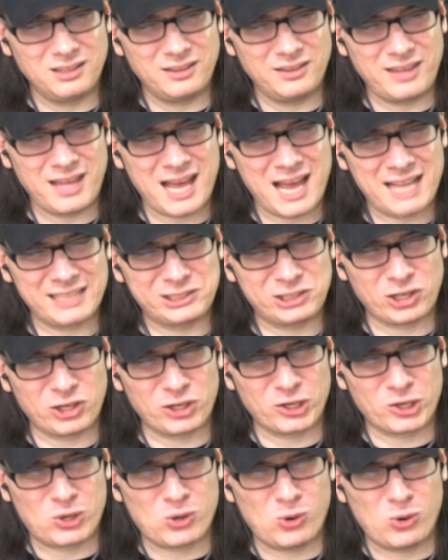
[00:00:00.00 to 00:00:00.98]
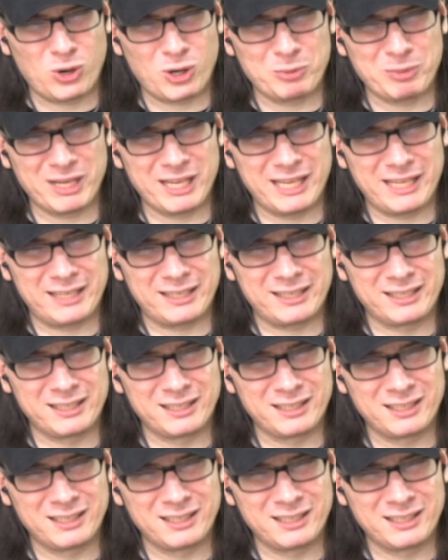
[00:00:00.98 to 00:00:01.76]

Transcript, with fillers: That's hardcore, man.